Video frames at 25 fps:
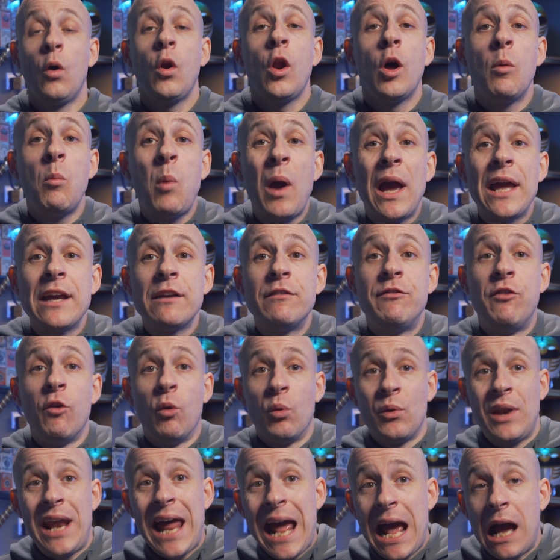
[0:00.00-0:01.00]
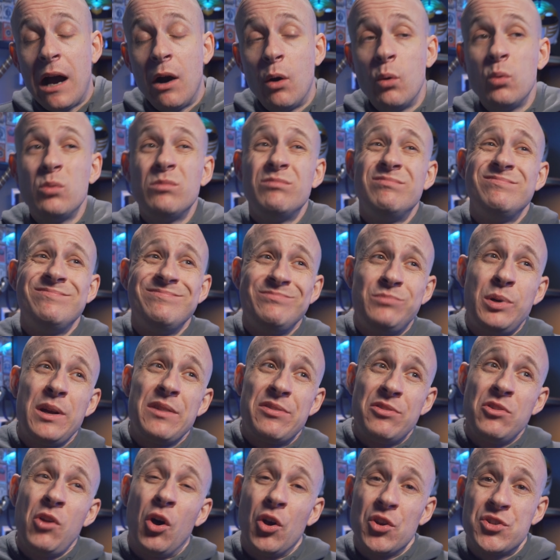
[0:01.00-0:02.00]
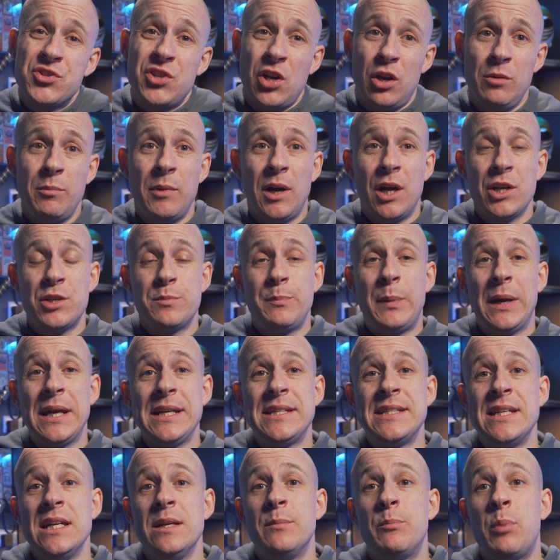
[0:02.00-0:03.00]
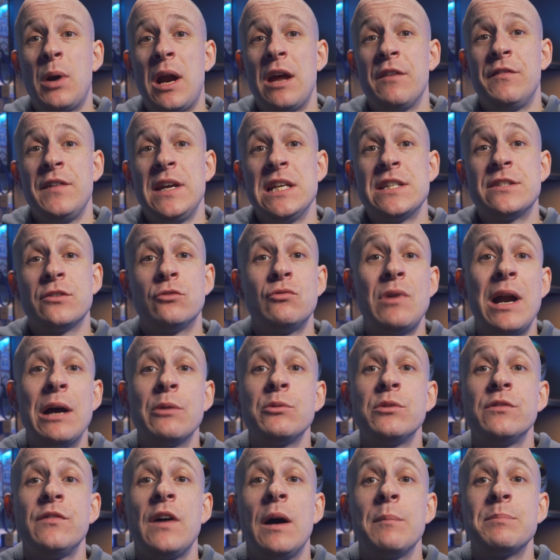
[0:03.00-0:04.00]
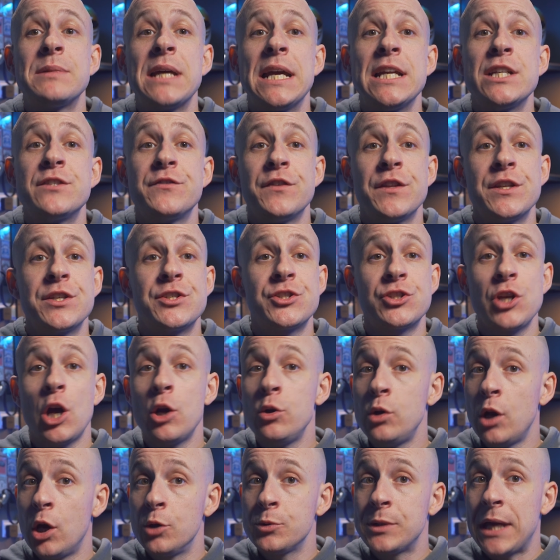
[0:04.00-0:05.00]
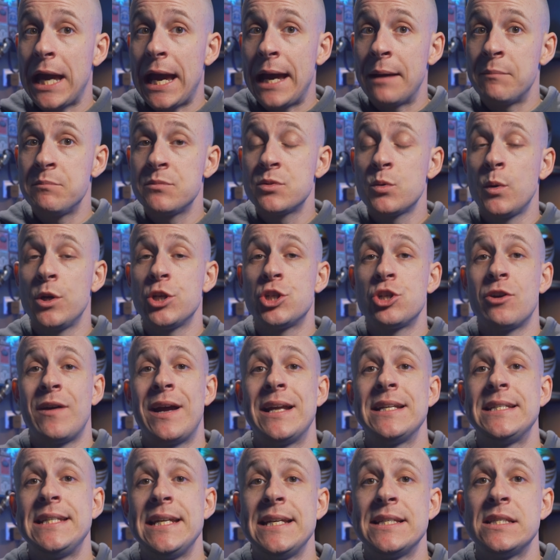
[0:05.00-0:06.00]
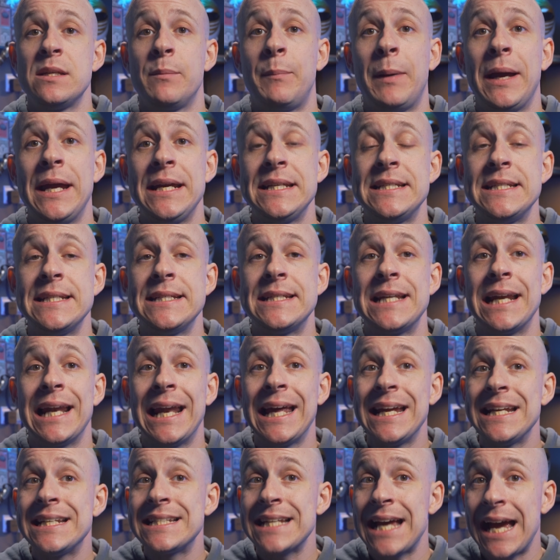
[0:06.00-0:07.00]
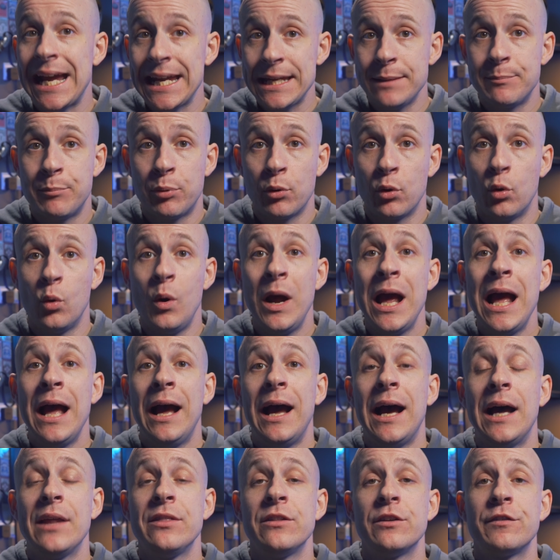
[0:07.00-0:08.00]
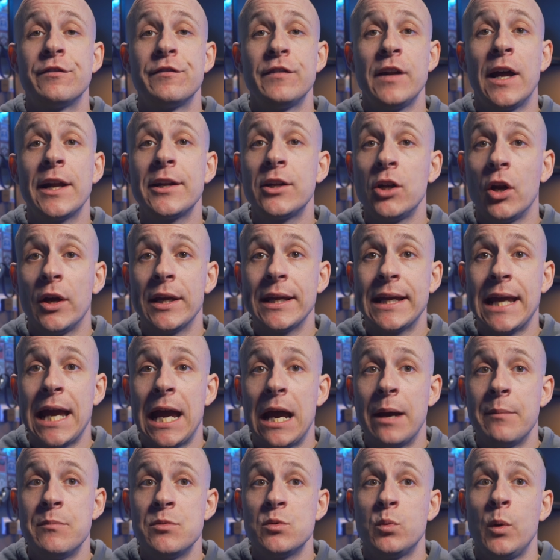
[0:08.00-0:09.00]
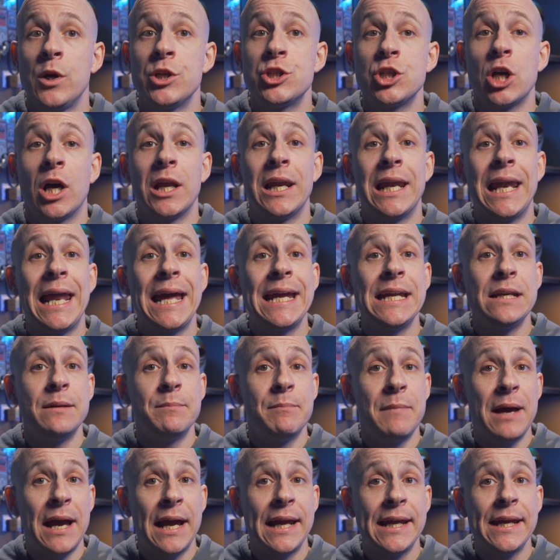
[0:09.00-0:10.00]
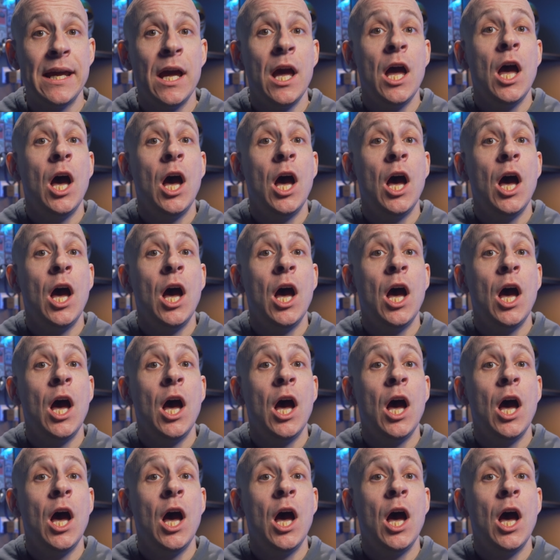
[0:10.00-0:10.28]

All I'm waiting for now, with not so much bated breath, is the round of updates for the solo cams, which are anticipated late April, and the floodlight cams, which are late May.